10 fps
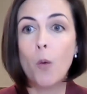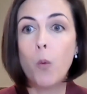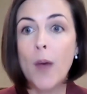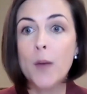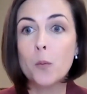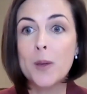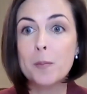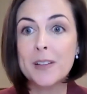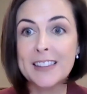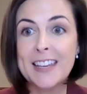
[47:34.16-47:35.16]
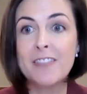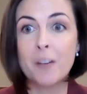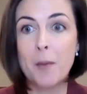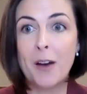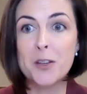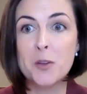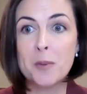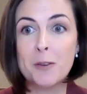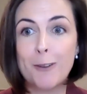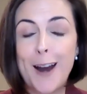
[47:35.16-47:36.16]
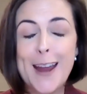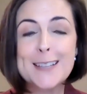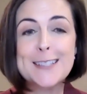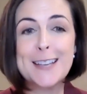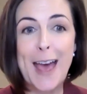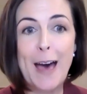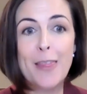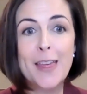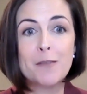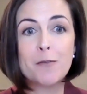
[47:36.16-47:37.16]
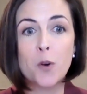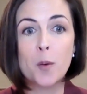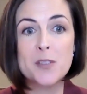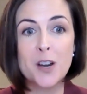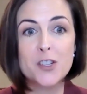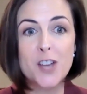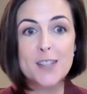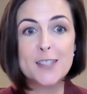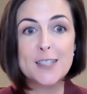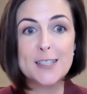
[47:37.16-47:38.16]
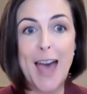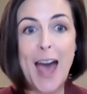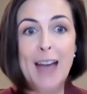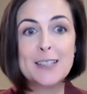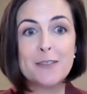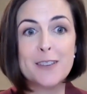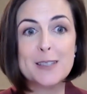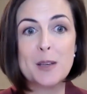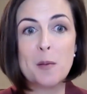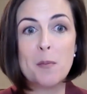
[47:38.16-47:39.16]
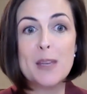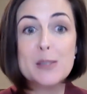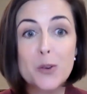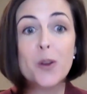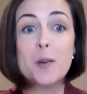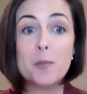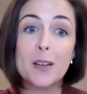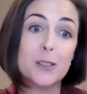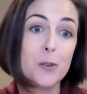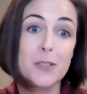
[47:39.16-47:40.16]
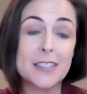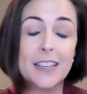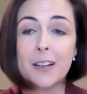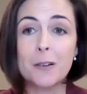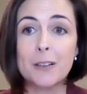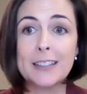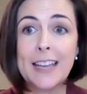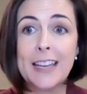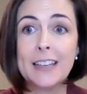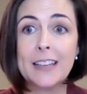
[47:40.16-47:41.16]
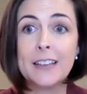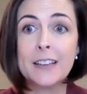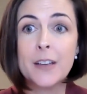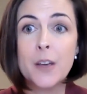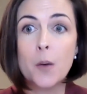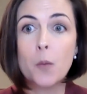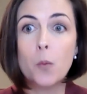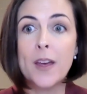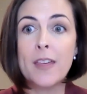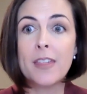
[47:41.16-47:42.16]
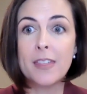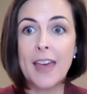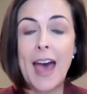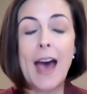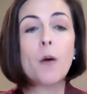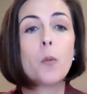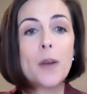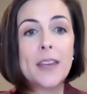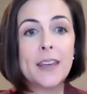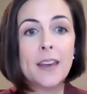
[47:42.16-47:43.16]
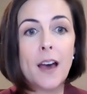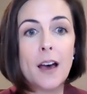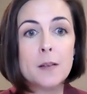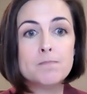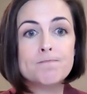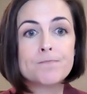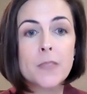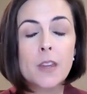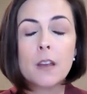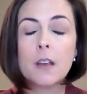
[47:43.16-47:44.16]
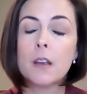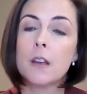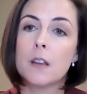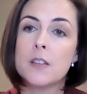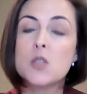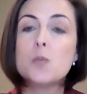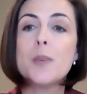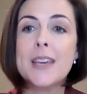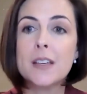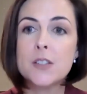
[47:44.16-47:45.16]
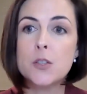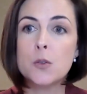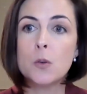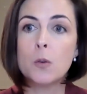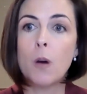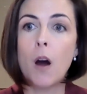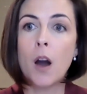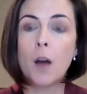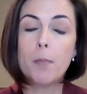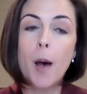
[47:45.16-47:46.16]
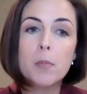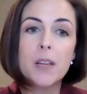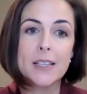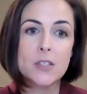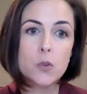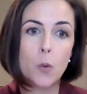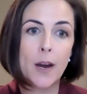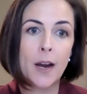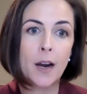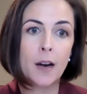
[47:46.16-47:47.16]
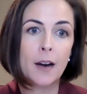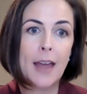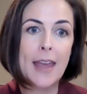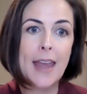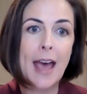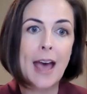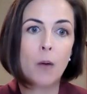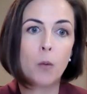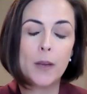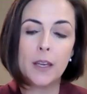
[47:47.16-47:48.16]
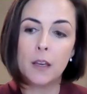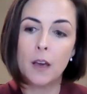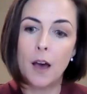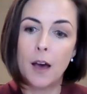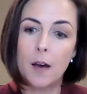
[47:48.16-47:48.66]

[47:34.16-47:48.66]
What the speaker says: what we believe about human rights and how that informs our justice activism is going to be closely interrelated with how we speak to our public square and how we